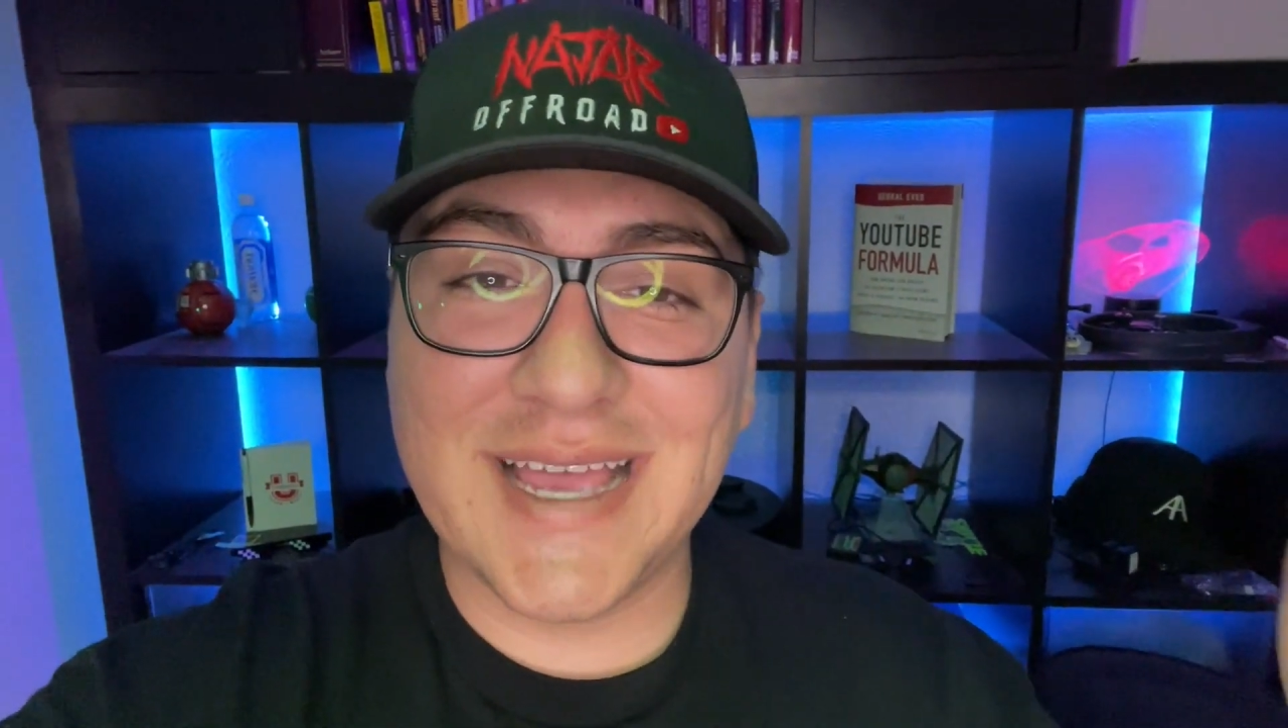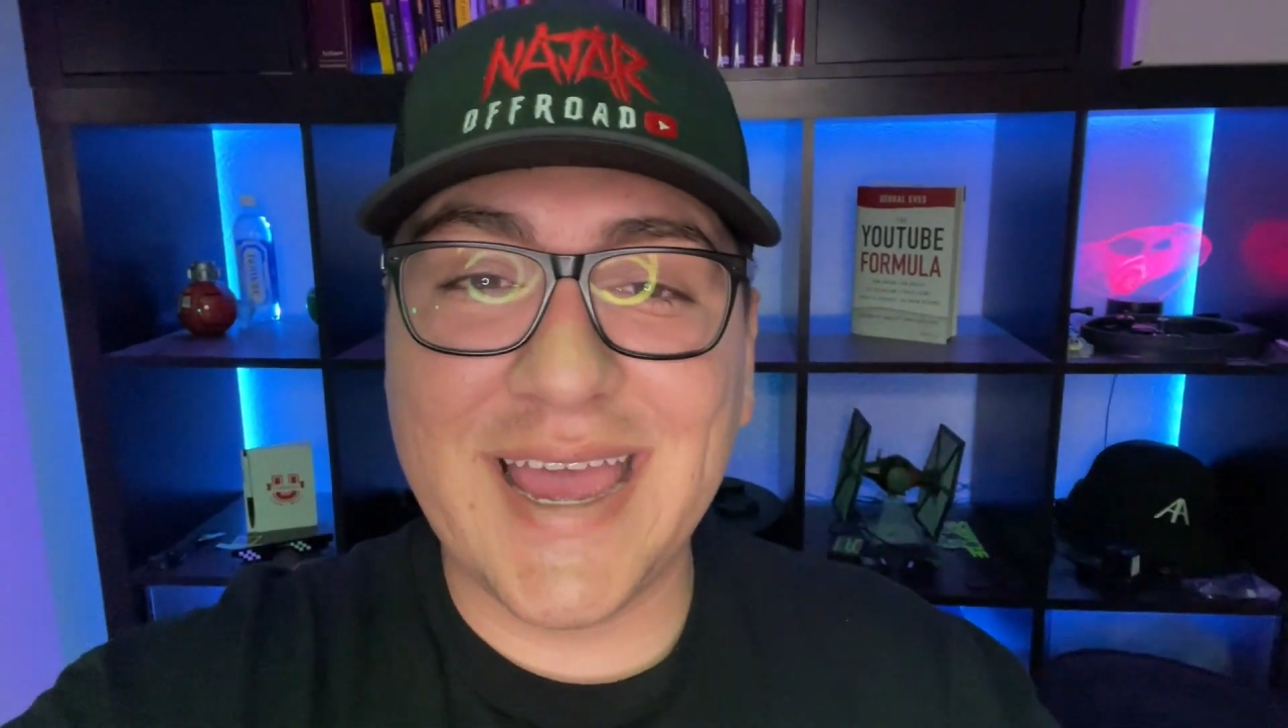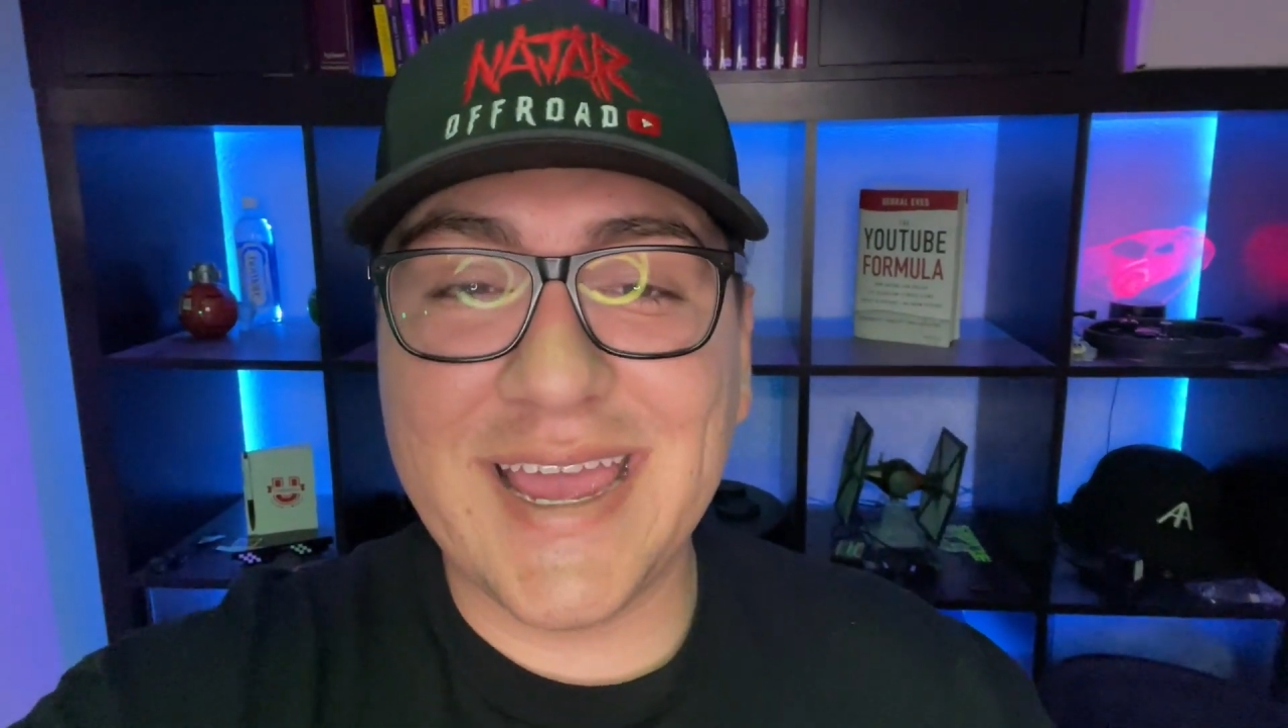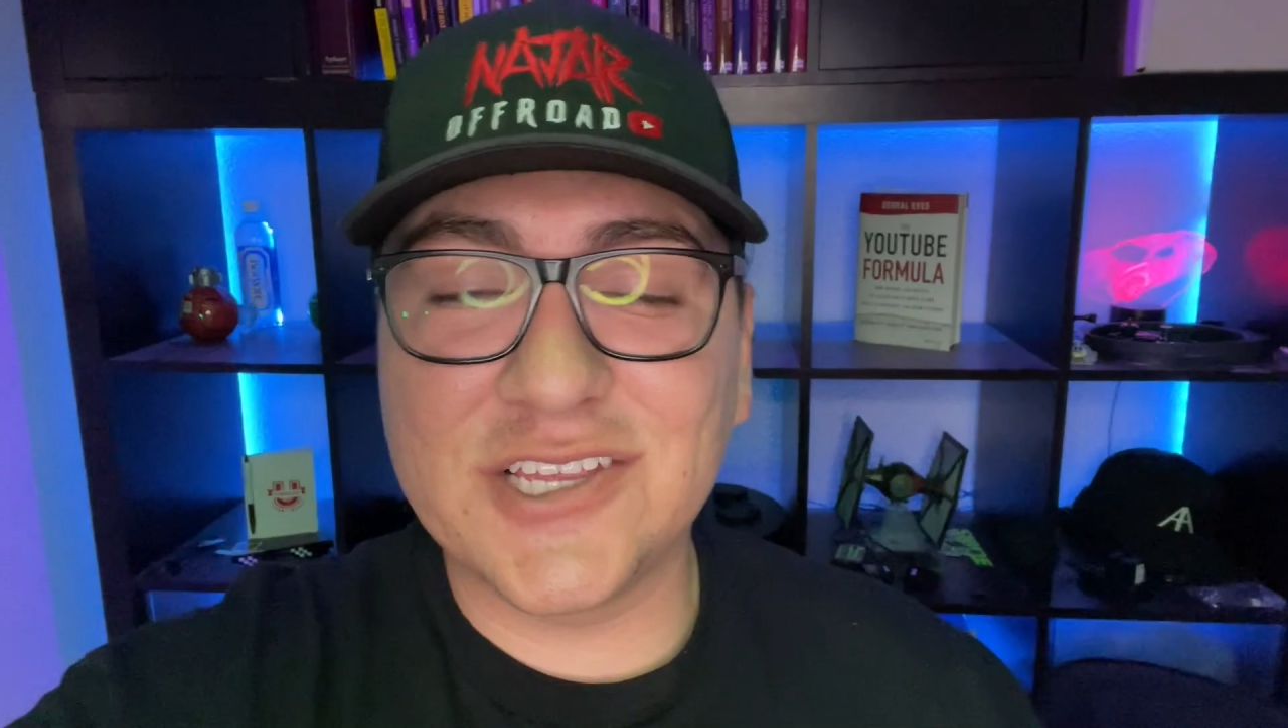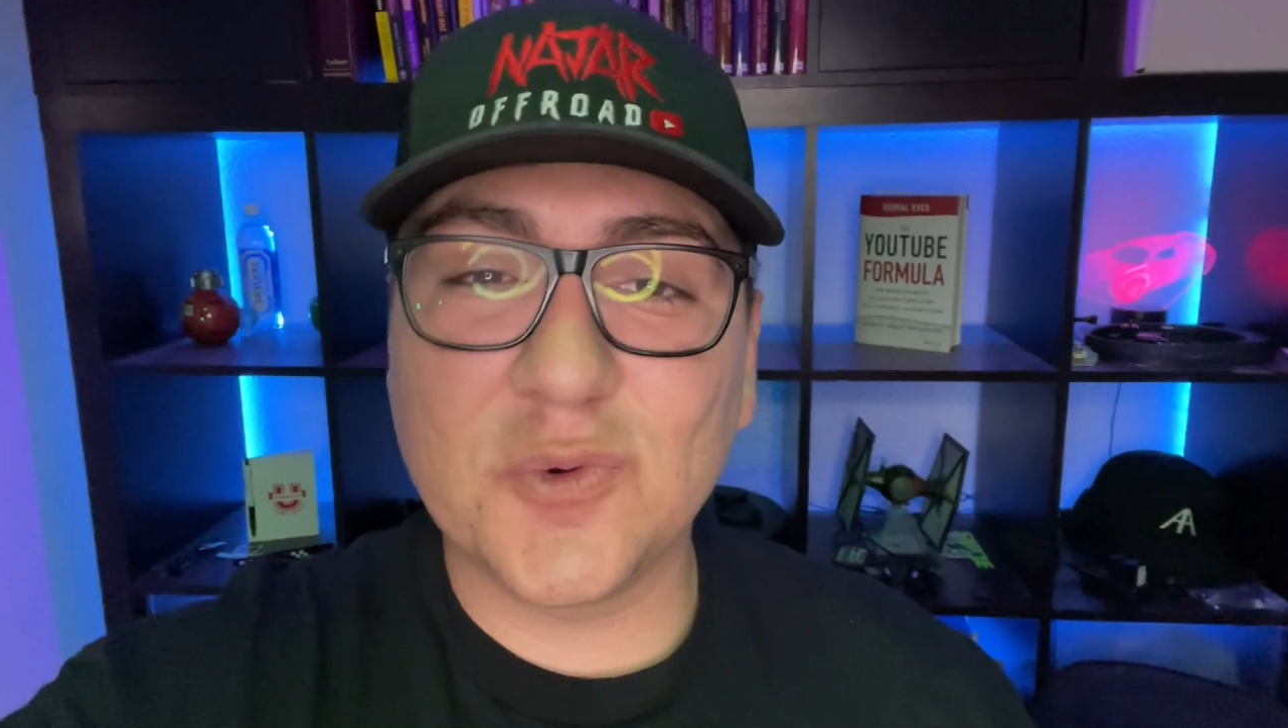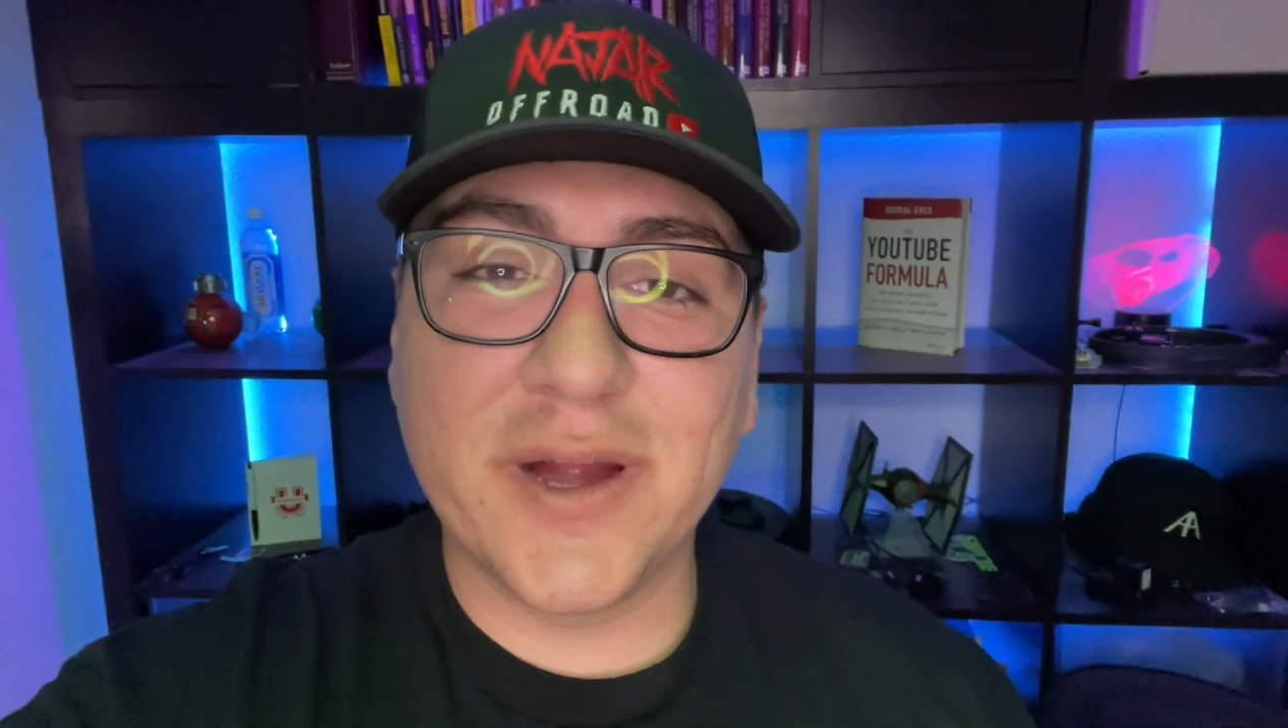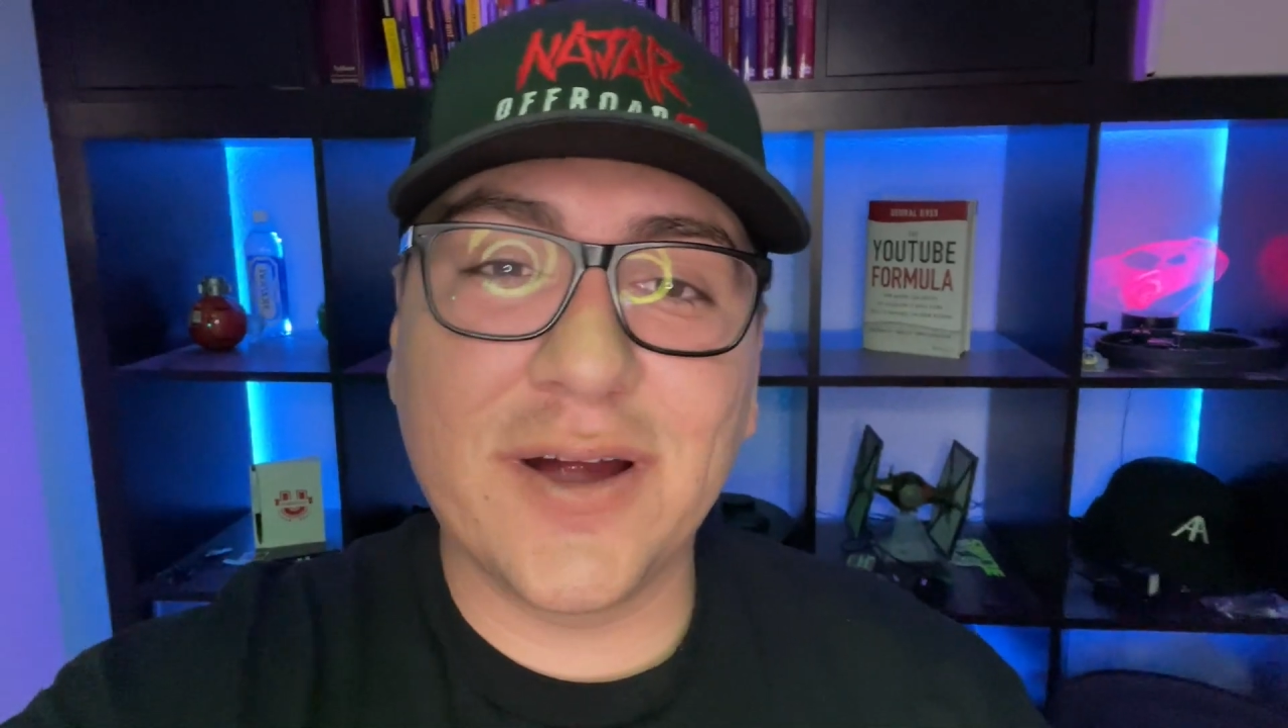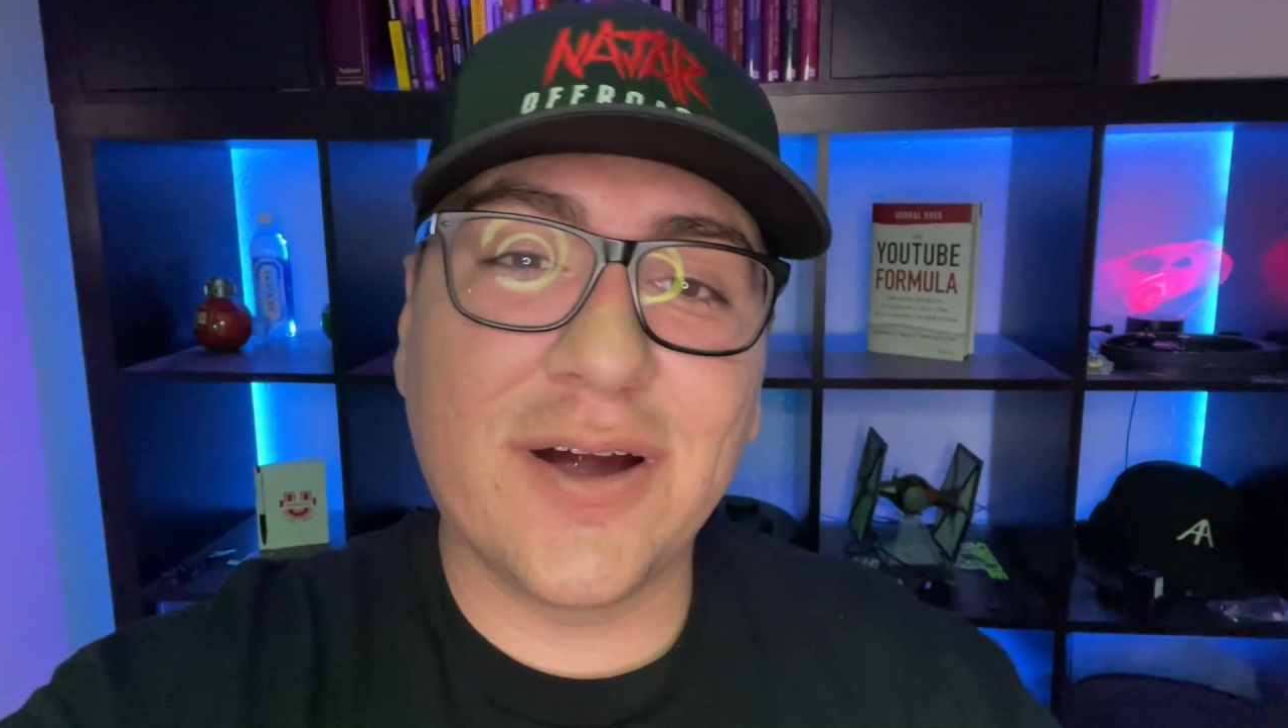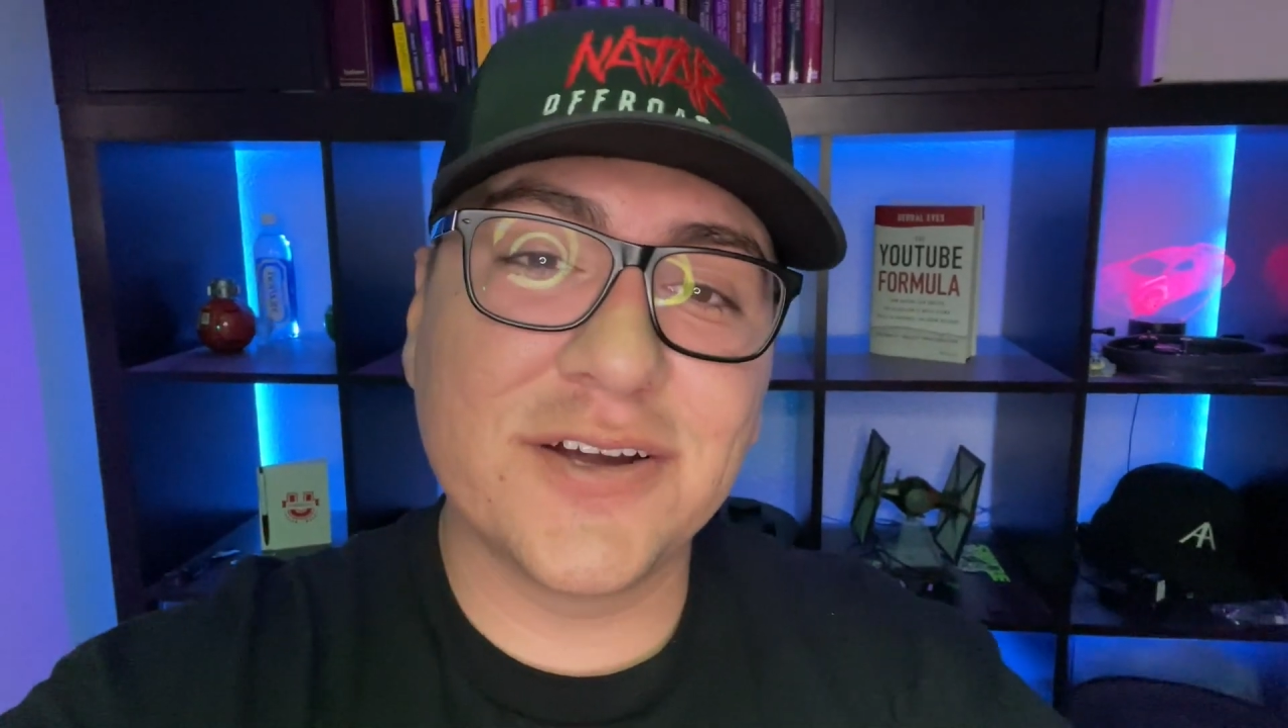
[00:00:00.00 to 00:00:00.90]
at HYR,